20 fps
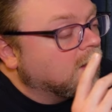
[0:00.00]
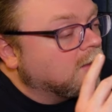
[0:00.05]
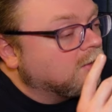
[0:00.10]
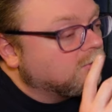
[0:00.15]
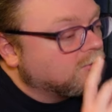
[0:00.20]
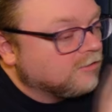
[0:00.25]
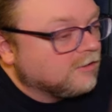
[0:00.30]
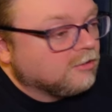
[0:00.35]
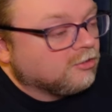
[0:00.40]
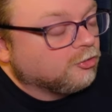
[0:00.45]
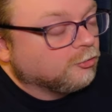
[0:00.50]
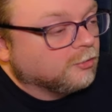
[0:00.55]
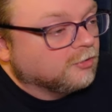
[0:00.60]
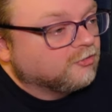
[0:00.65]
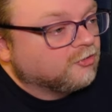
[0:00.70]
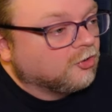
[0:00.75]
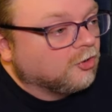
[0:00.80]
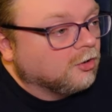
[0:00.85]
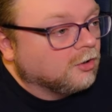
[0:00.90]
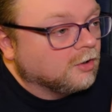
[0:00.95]
Sees the
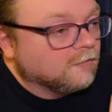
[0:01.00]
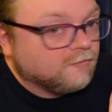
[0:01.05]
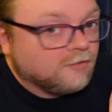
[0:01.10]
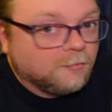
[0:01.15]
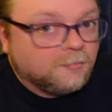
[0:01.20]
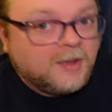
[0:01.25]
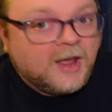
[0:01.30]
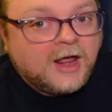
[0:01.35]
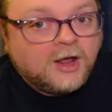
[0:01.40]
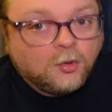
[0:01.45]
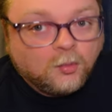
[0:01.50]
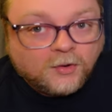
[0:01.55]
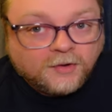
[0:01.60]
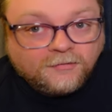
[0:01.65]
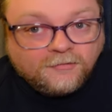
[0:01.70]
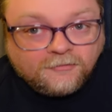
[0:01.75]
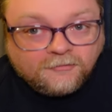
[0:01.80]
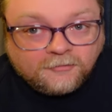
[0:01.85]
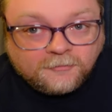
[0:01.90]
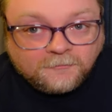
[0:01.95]
return of the
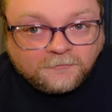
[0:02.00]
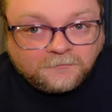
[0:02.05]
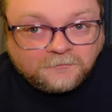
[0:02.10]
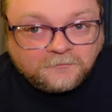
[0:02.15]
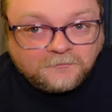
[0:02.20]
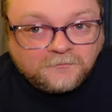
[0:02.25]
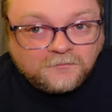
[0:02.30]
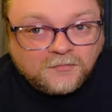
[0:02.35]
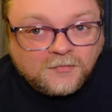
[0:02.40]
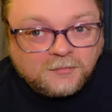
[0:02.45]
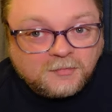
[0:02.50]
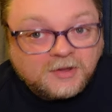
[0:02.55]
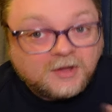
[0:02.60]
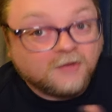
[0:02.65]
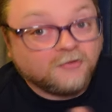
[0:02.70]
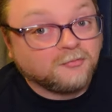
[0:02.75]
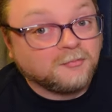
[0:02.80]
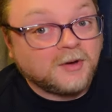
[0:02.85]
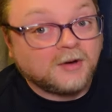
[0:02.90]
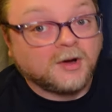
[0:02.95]
penguins,
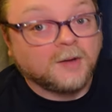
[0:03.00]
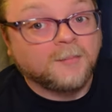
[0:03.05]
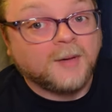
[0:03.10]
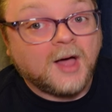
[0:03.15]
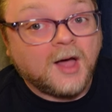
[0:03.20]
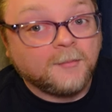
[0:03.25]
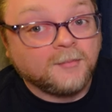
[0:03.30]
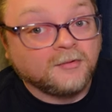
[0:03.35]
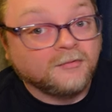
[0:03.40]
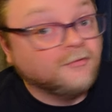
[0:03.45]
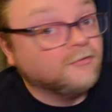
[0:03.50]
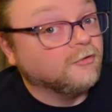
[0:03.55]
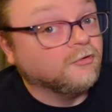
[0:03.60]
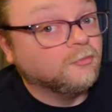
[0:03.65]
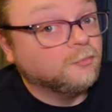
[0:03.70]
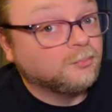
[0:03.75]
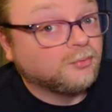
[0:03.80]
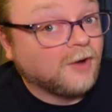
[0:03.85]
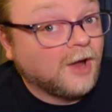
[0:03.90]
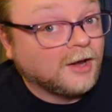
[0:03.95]
because Mary Poppins
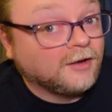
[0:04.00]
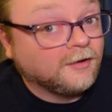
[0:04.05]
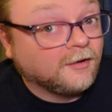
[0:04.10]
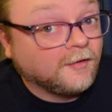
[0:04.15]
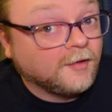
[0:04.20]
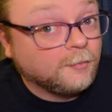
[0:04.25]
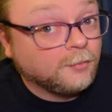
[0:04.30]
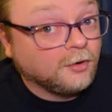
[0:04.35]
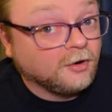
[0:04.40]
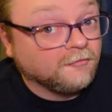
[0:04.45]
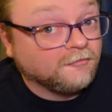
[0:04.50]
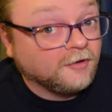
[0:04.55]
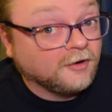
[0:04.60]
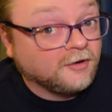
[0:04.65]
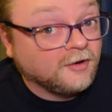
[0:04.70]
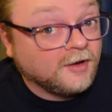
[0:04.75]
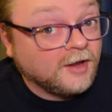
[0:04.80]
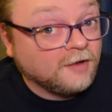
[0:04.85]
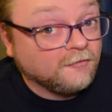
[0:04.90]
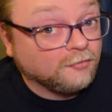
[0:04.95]
is practically
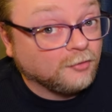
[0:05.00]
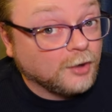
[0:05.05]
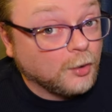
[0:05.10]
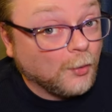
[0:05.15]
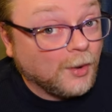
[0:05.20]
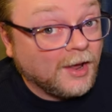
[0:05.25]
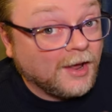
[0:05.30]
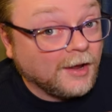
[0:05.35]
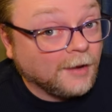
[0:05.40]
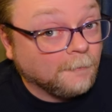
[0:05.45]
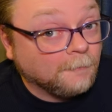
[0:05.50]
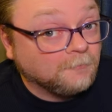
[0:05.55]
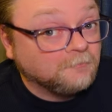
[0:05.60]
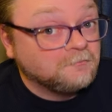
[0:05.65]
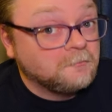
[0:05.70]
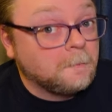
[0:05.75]
perfect in every way.